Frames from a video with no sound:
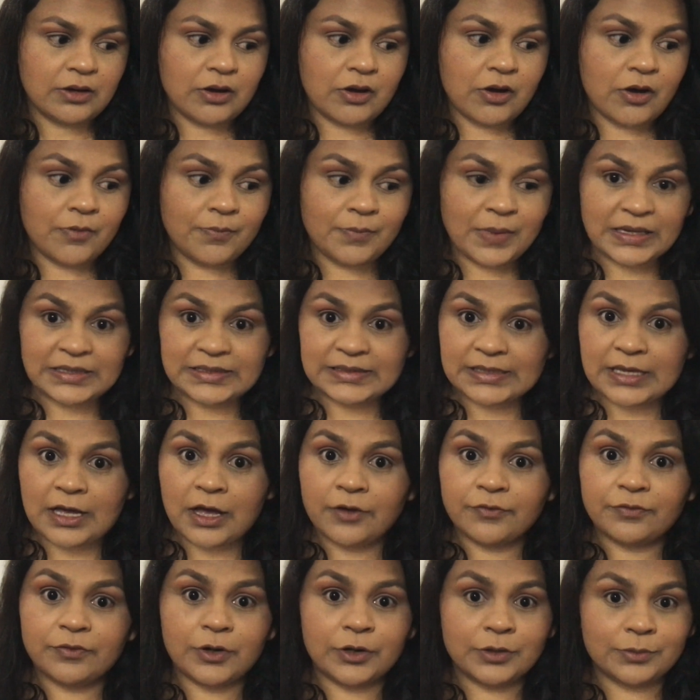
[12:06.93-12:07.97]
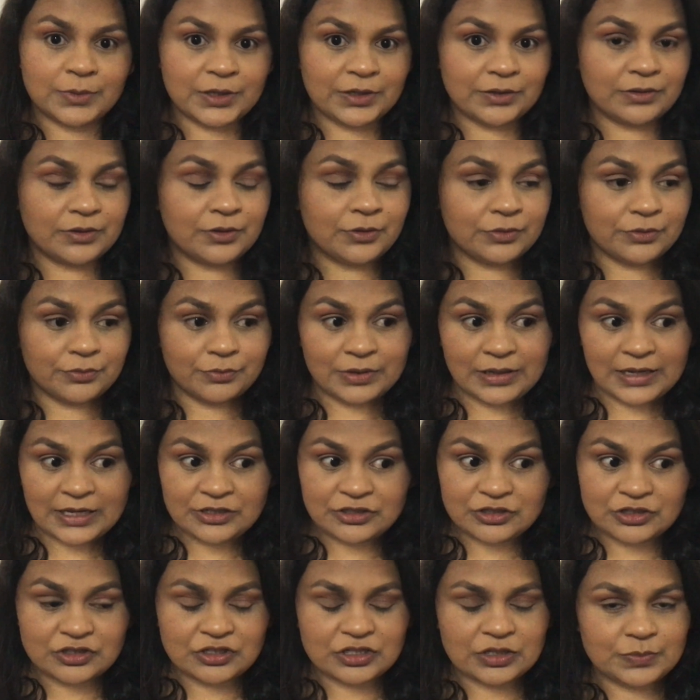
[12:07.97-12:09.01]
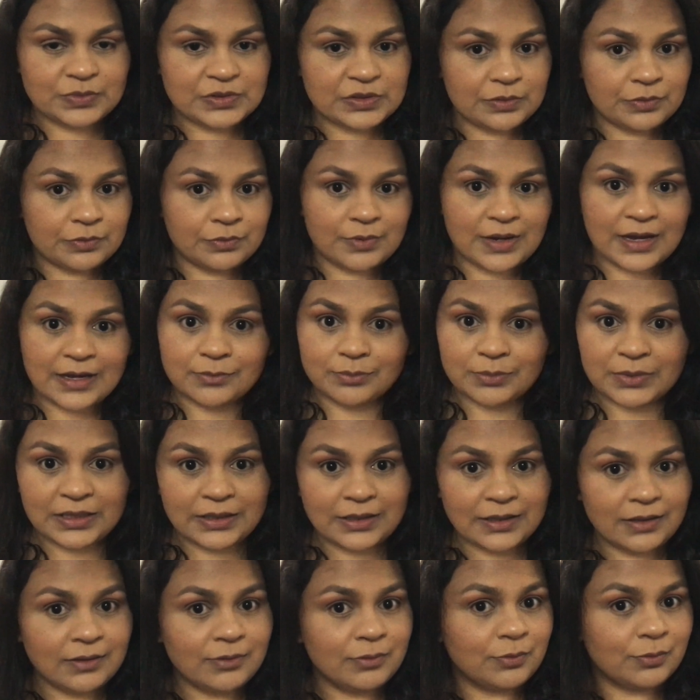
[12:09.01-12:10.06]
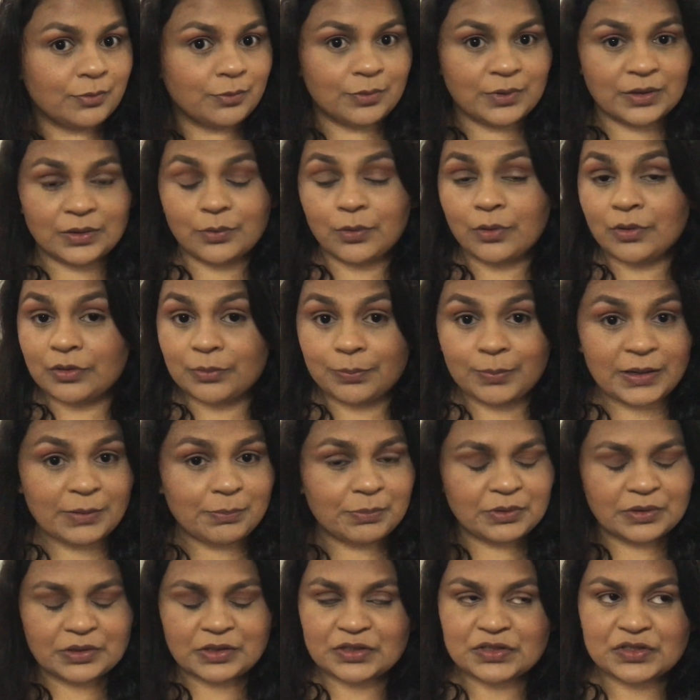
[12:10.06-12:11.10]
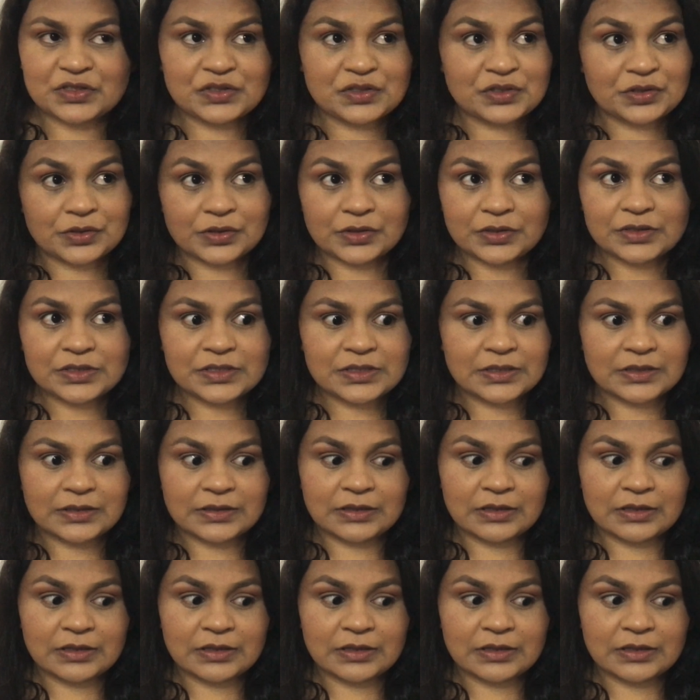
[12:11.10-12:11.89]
on myself, on the relationships around me, with all the people concerned.